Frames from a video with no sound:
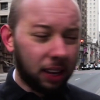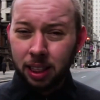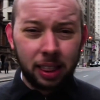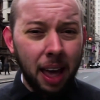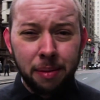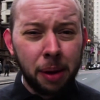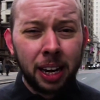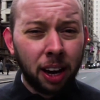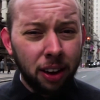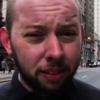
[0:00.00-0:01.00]
They may
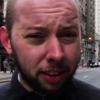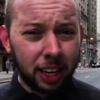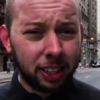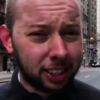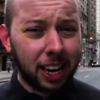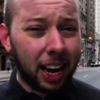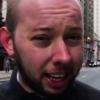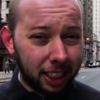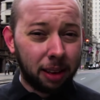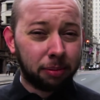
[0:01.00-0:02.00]
not even understand
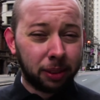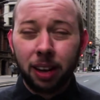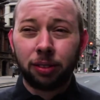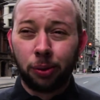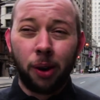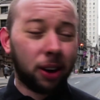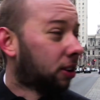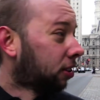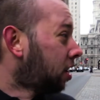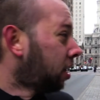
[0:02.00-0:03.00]
it themselves, what
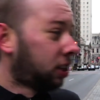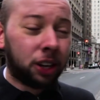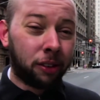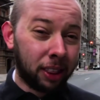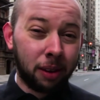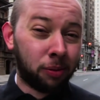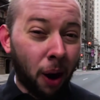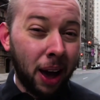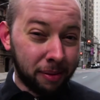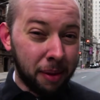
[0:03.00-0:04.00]
you're showing them,
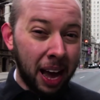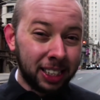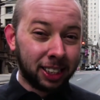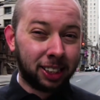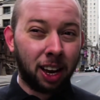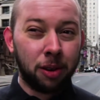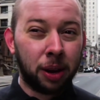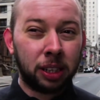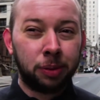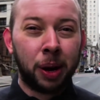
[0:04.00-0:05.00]
why it matters so
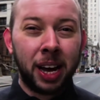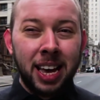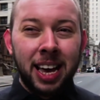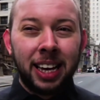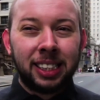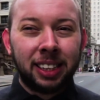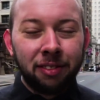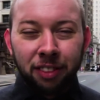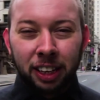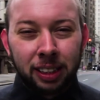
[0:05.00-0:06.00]
much, but it's
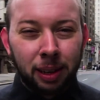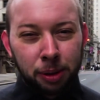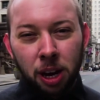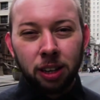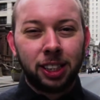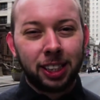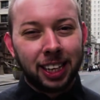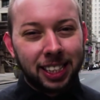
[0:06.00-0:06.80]
something subconscious. It